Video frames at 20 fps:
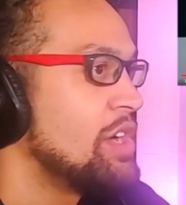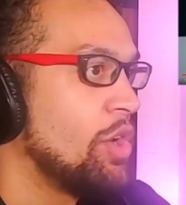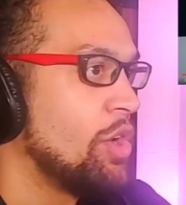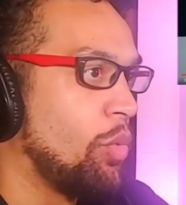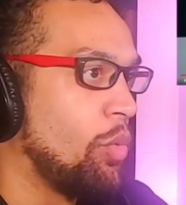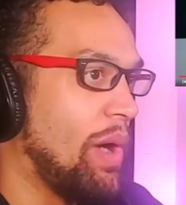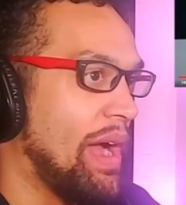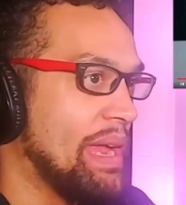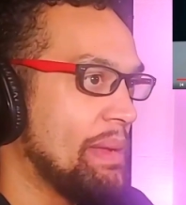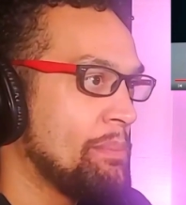
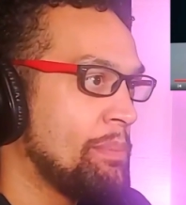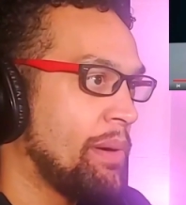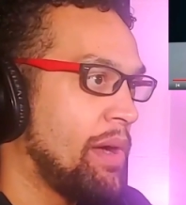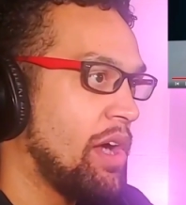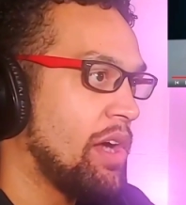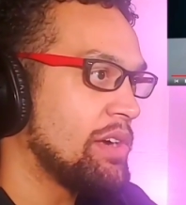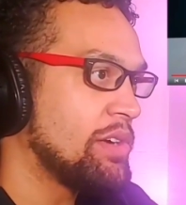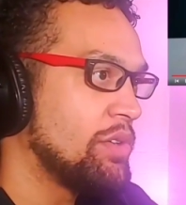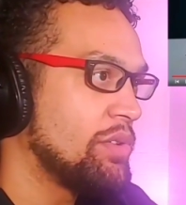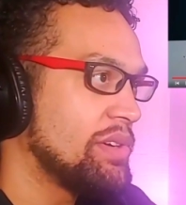white
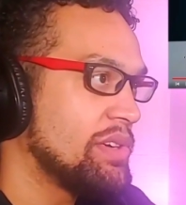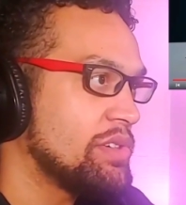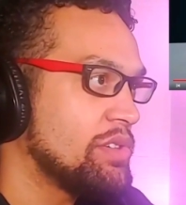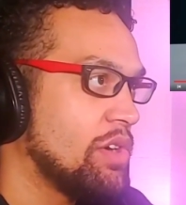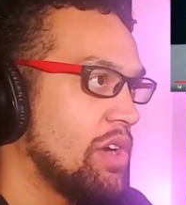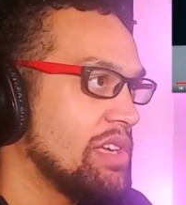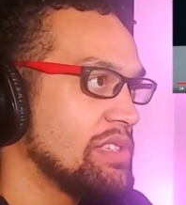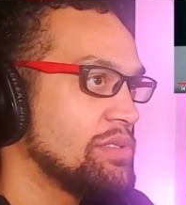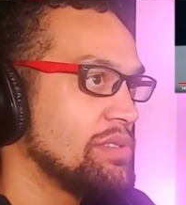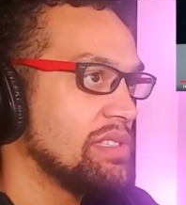bar going
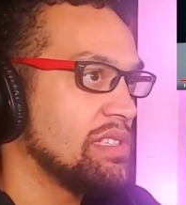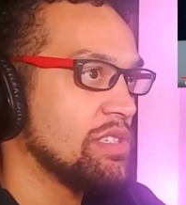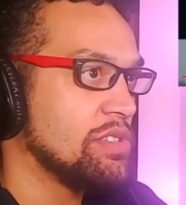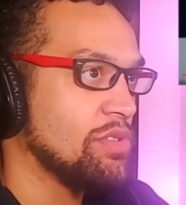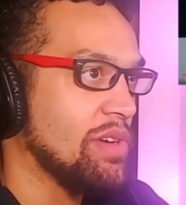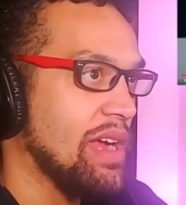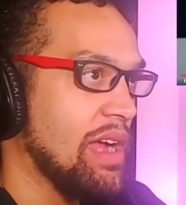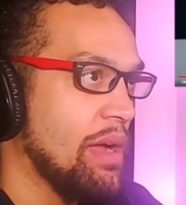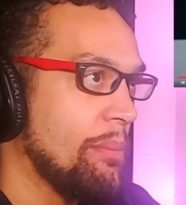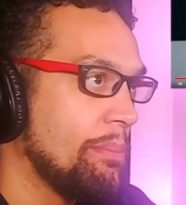across with the
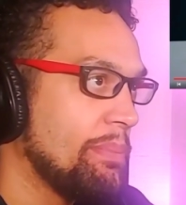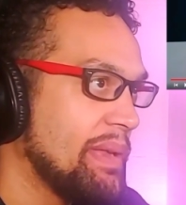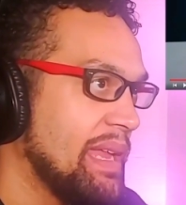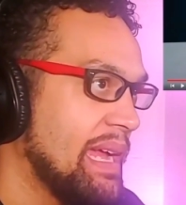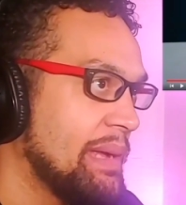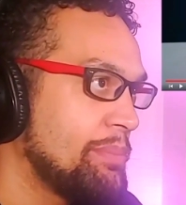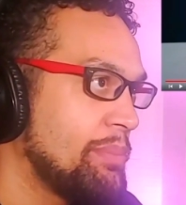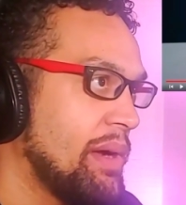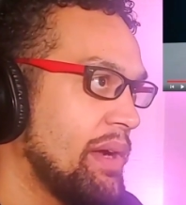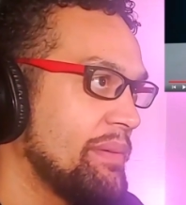ground,
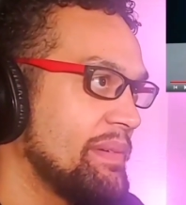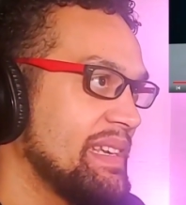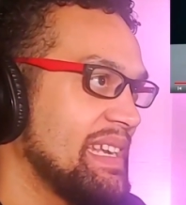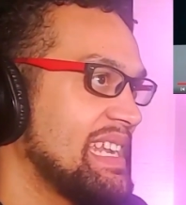black bar.